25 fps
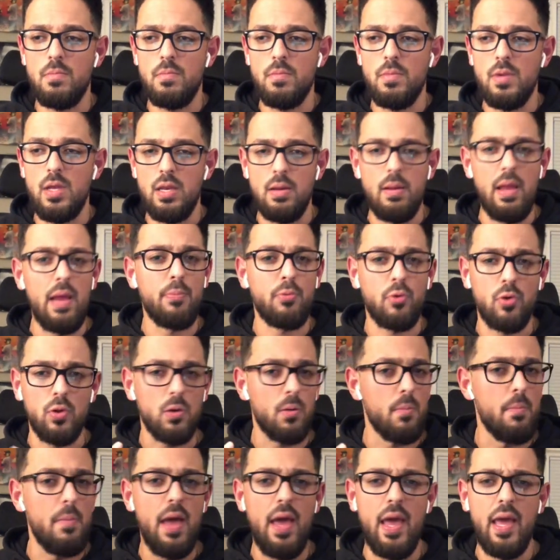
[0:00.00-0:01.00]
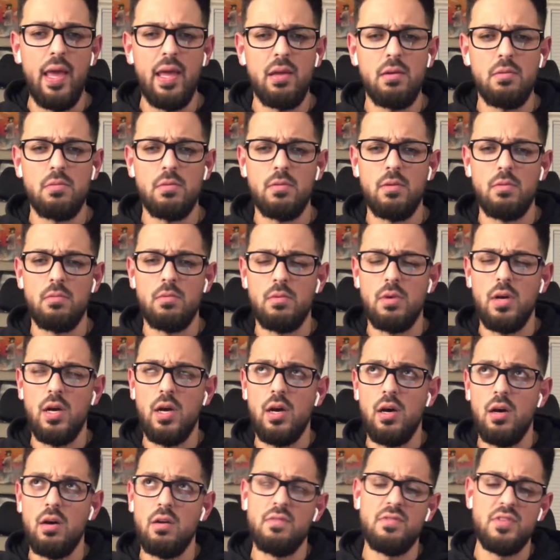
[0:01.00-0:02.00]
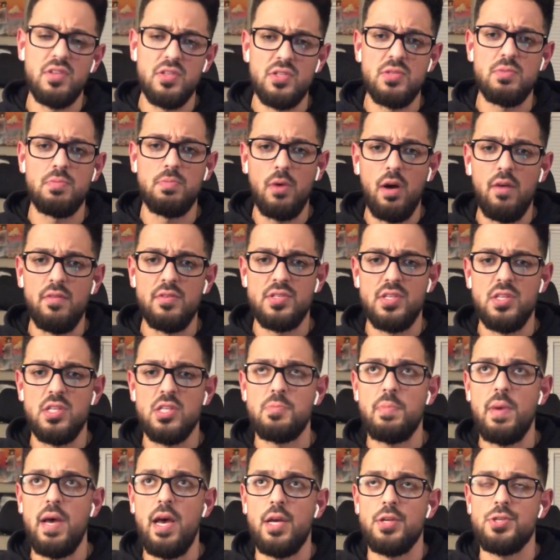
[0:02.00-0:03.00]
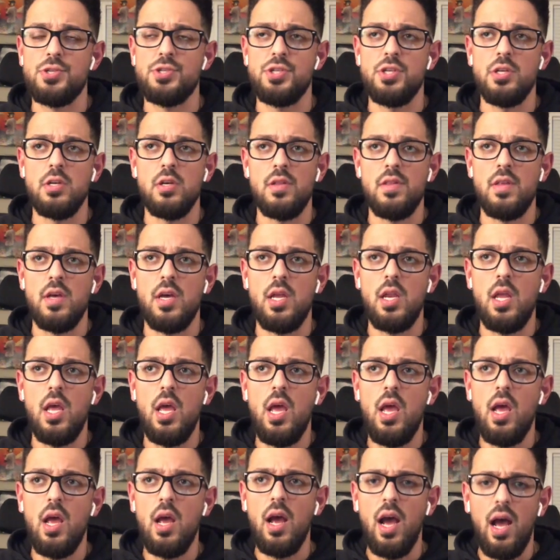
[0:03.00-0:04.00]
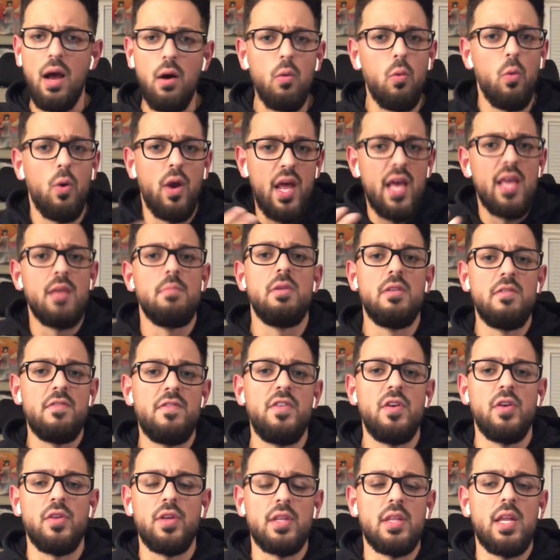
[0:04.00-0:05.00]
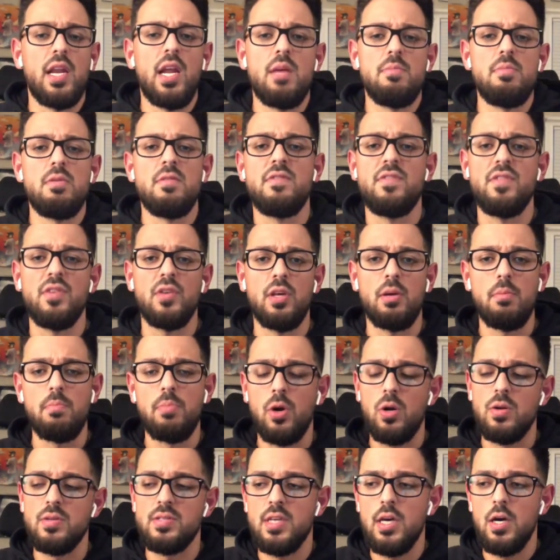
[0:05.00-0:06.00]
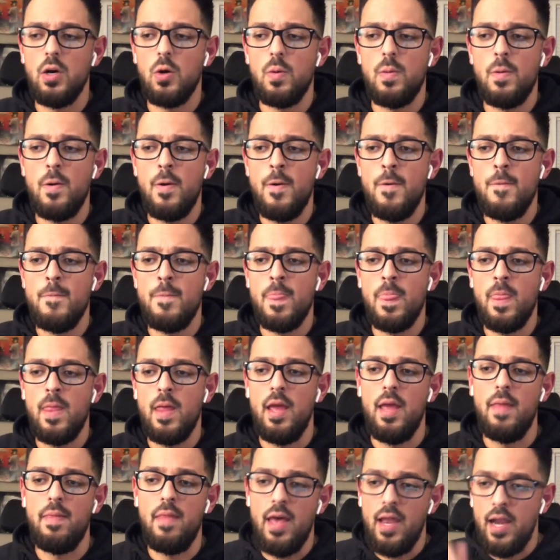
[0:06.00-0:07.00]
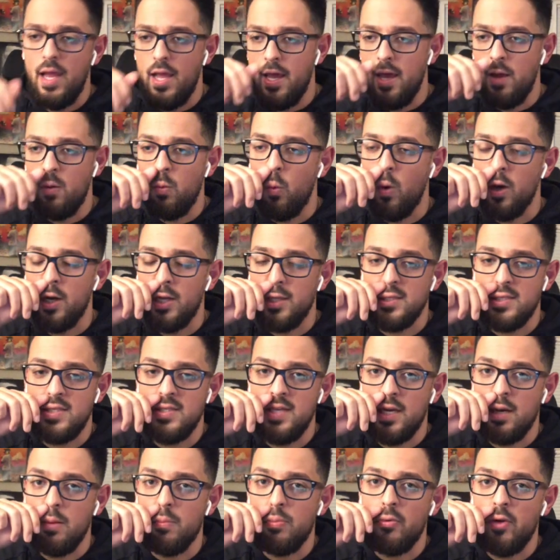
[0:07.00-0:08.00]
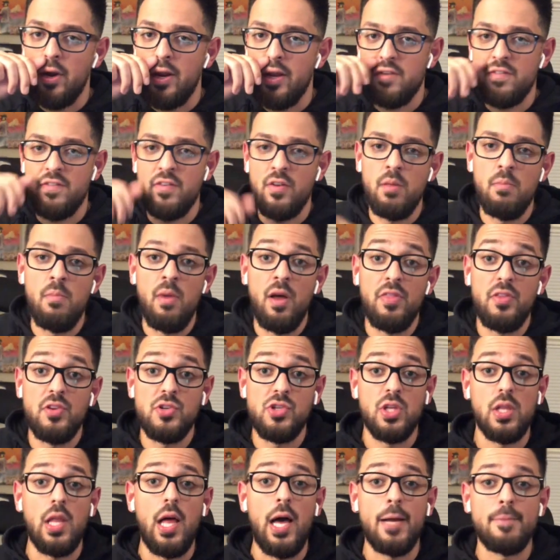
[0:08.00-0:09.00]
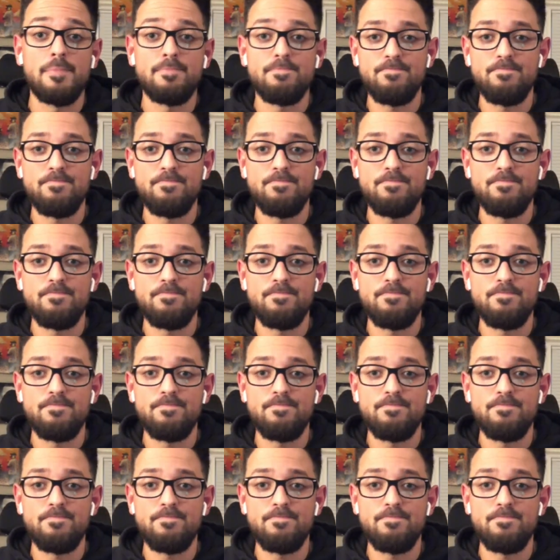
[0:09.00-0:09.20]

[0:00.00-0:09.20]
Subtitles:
in April or May of this past year, that what I had been feeling, that I had been feeling burnt out, and that I had wanted to take a break for the month of July.